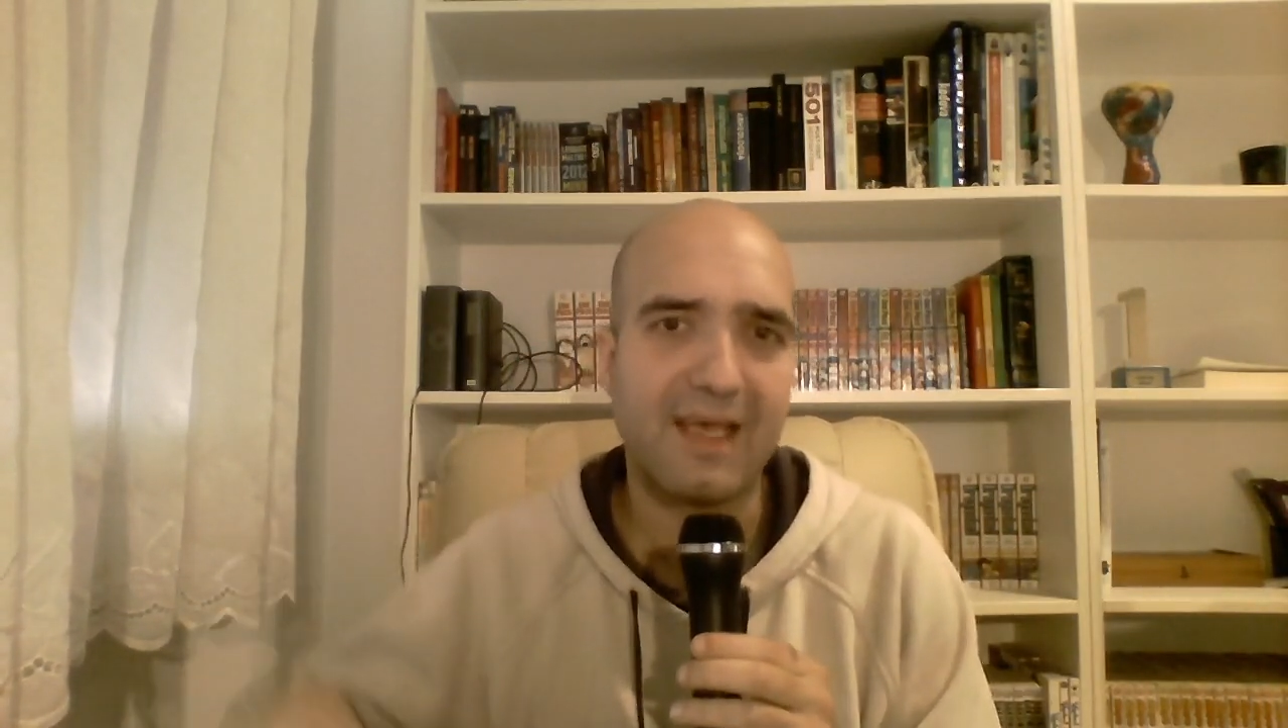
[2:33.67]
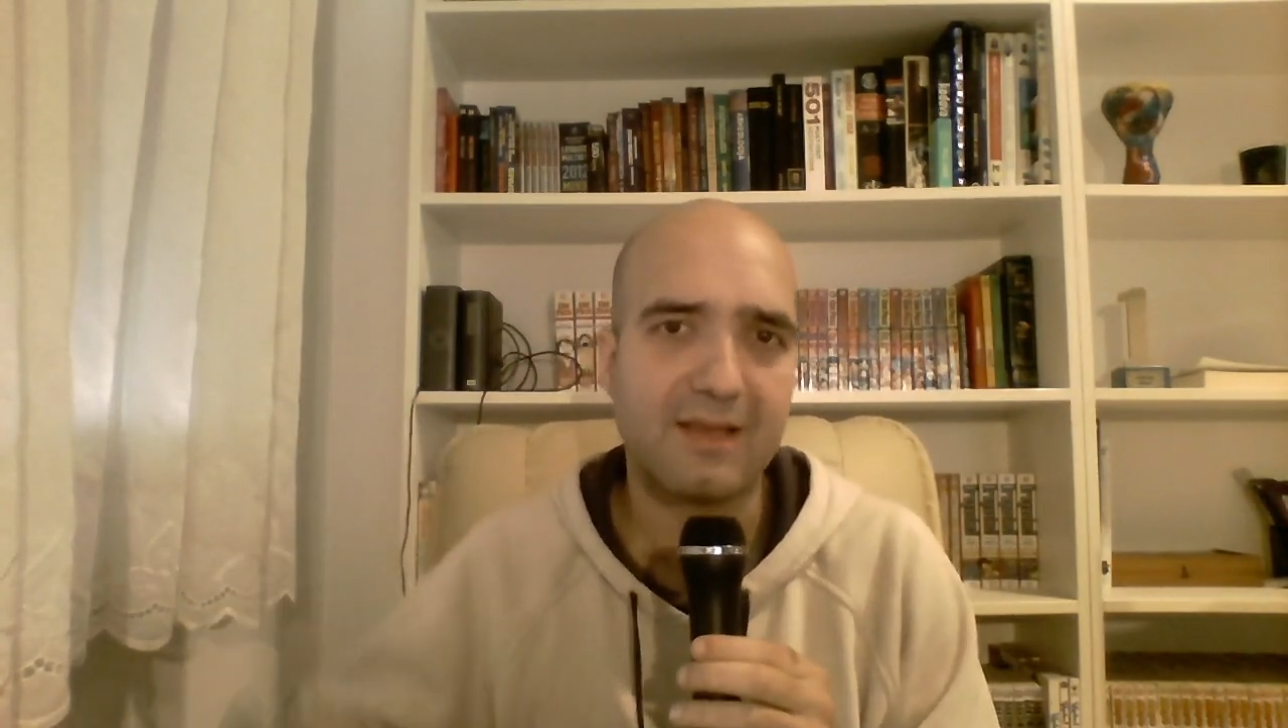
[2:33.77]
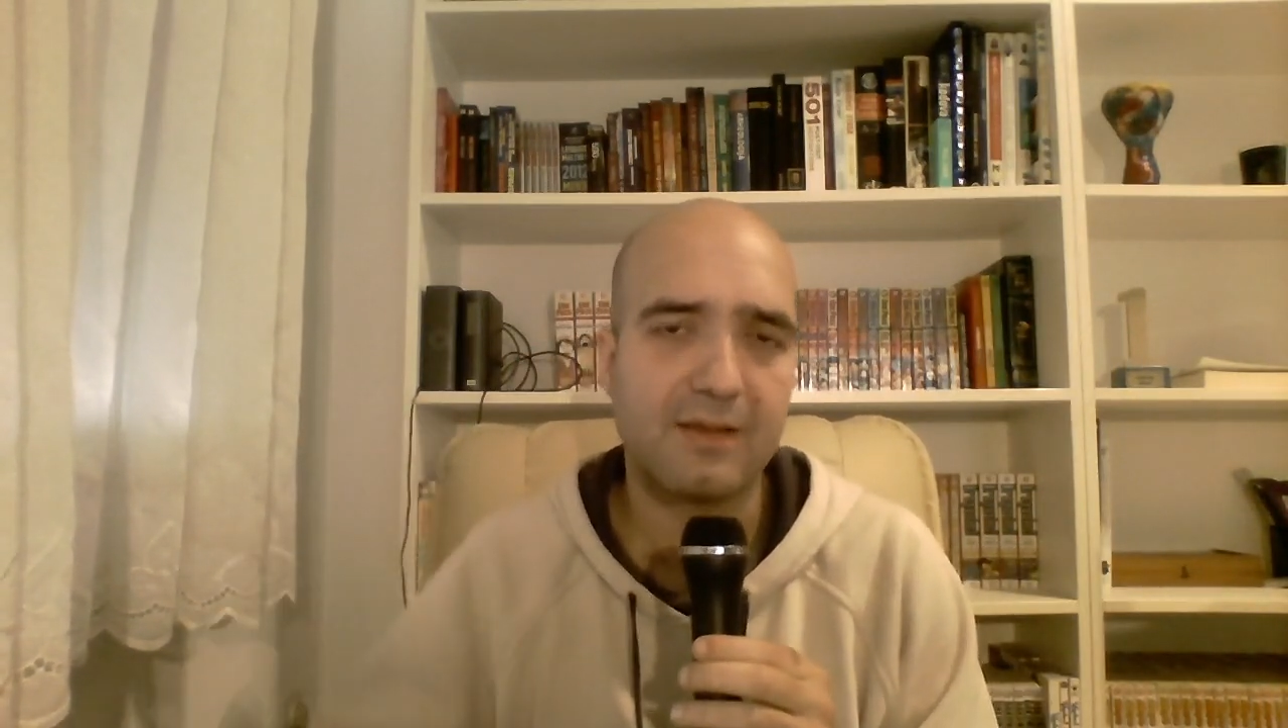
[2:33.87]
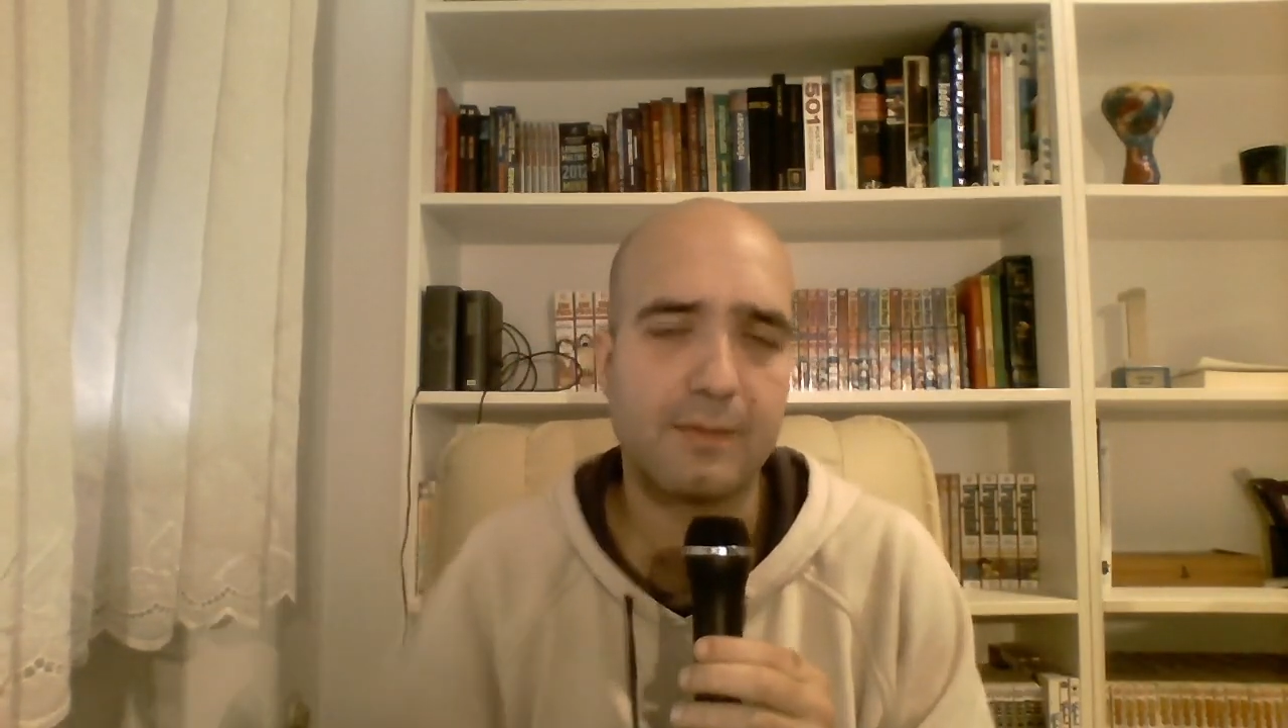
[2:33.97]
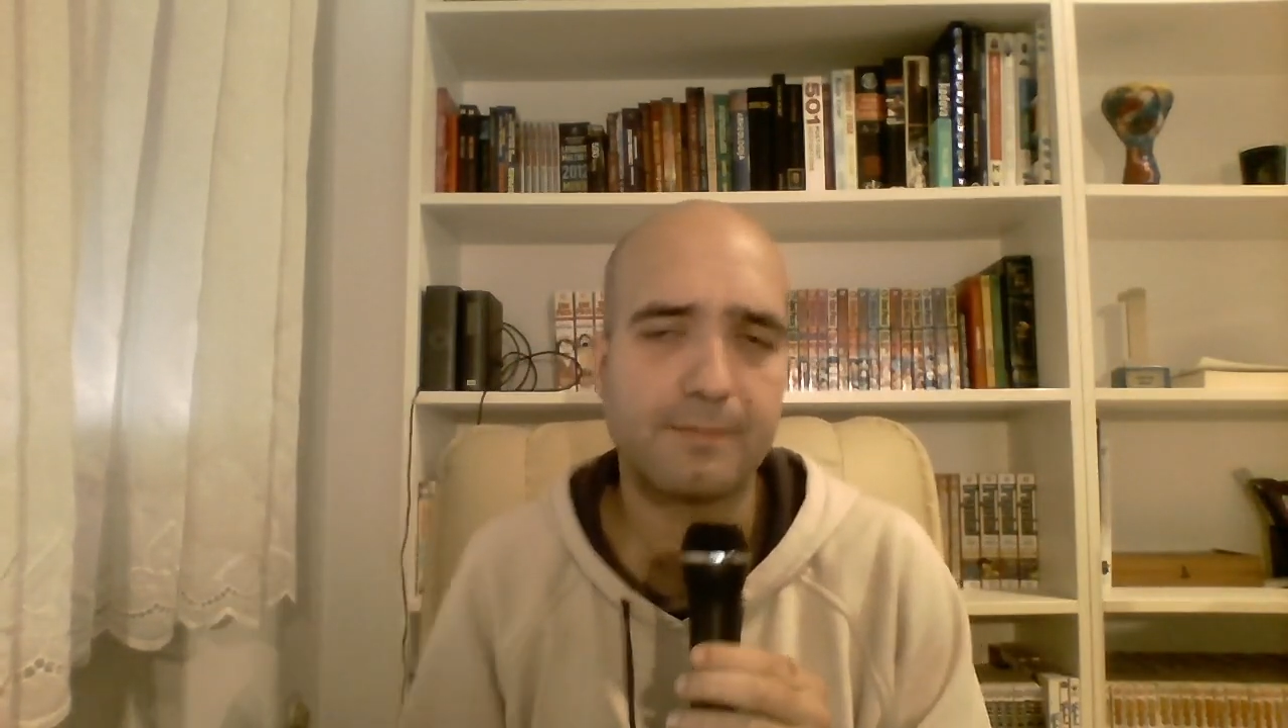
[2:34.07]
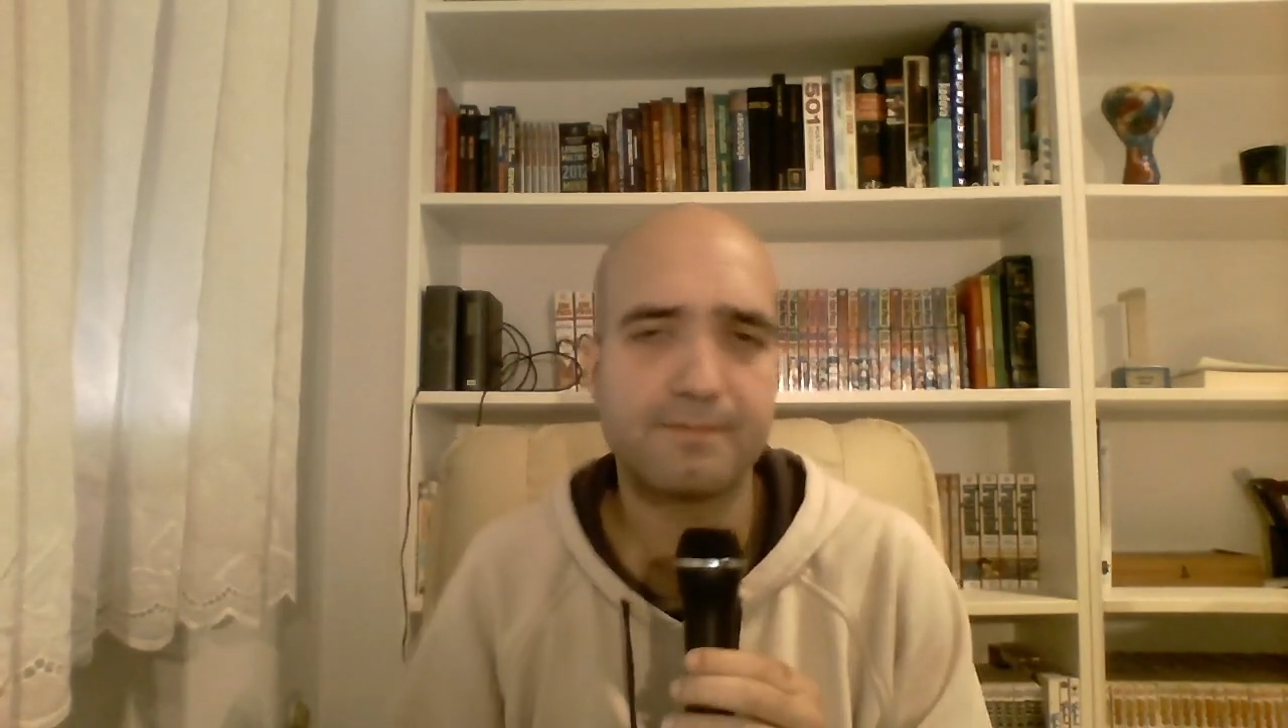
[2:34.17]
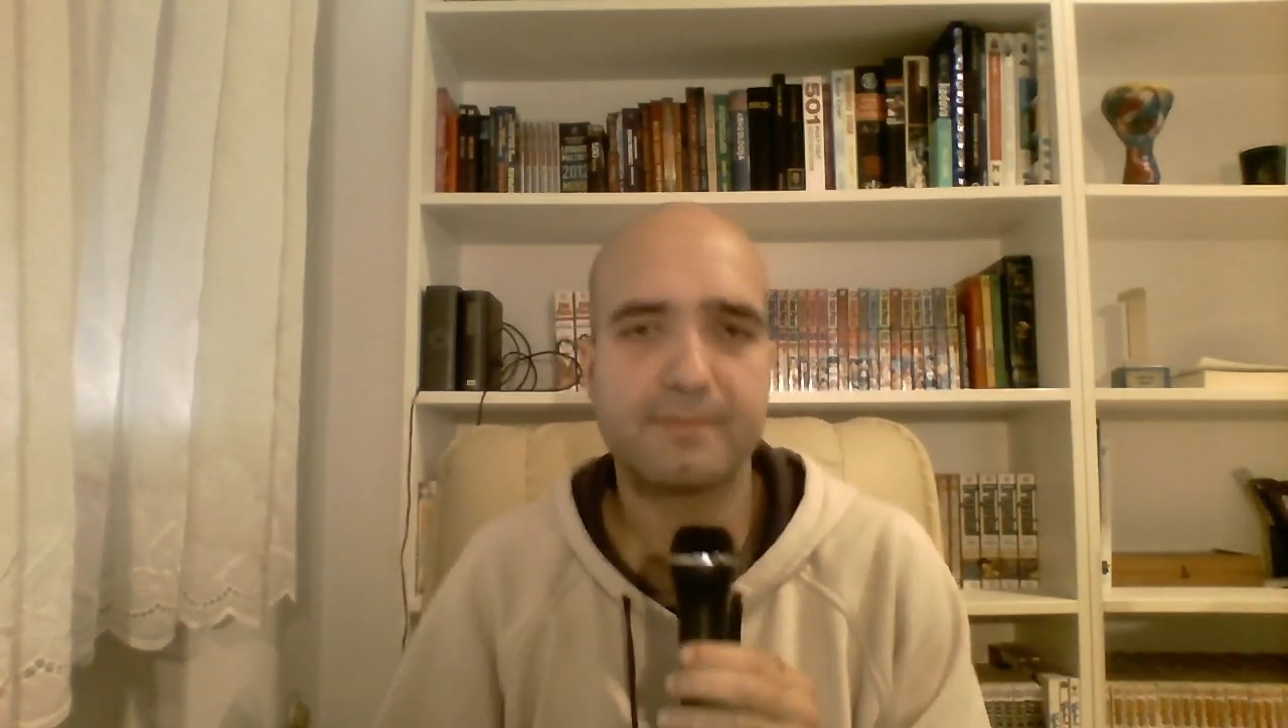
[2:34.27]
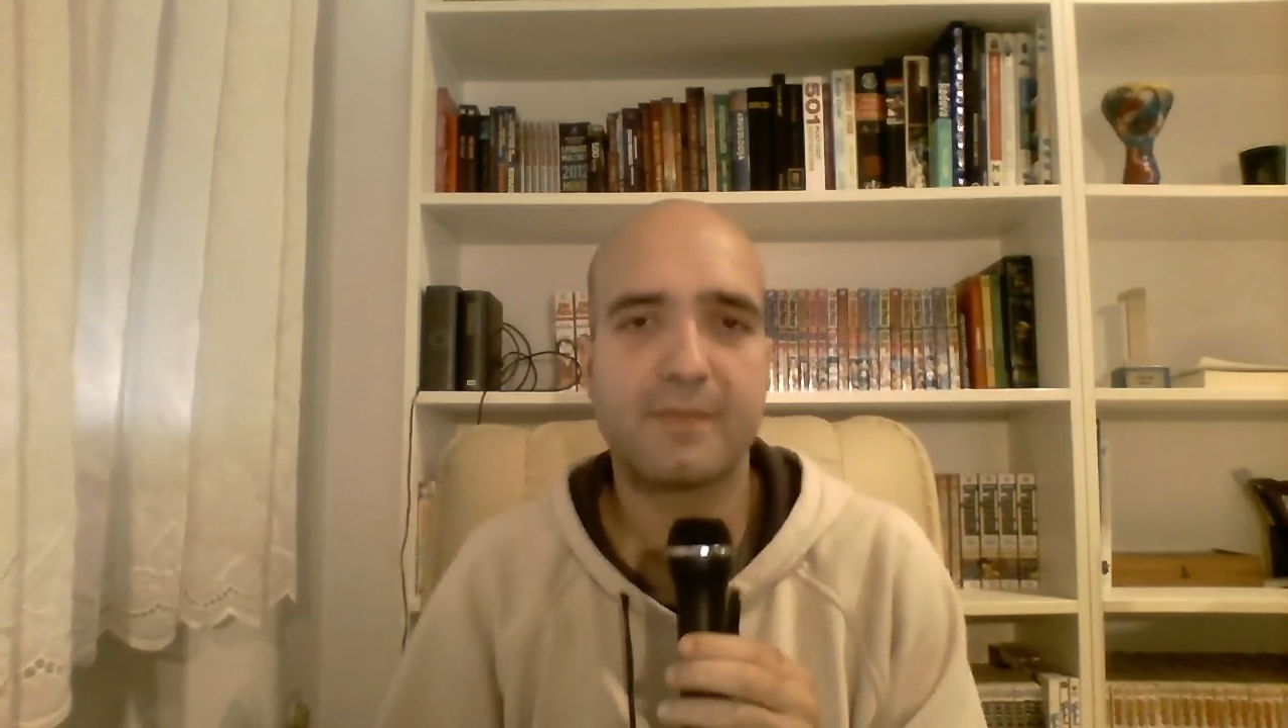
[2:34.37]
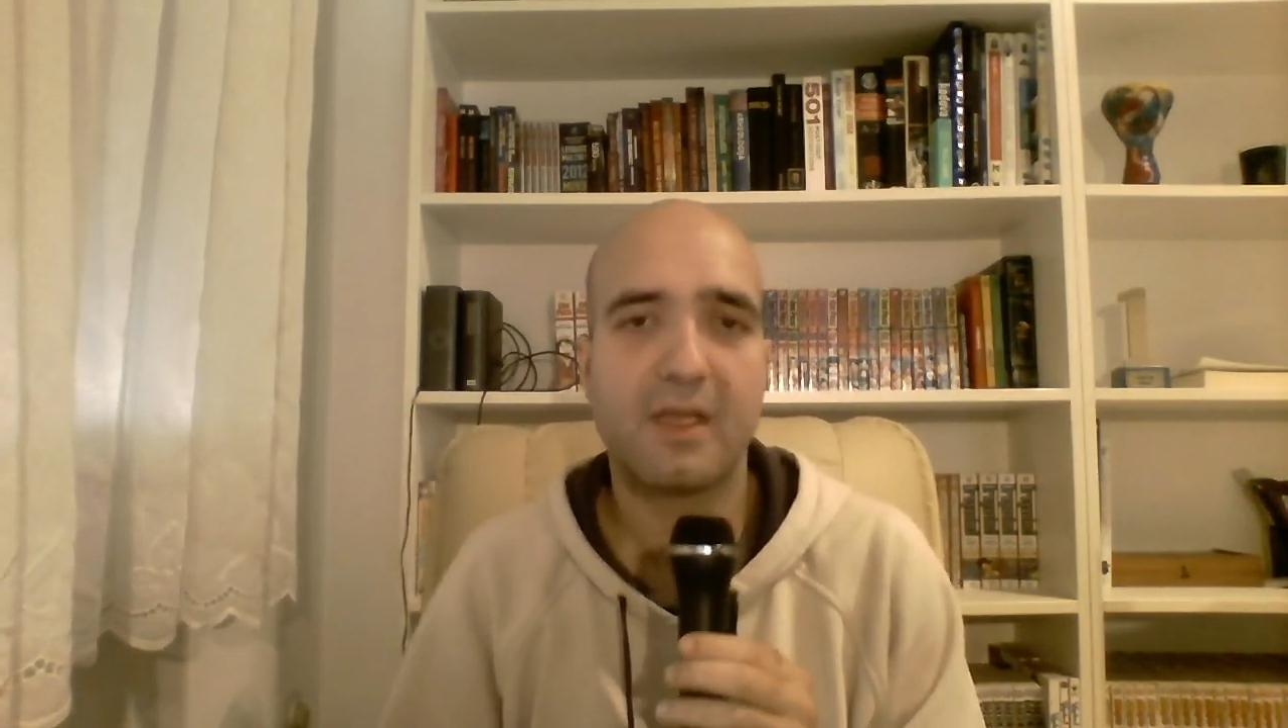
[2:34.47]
of that.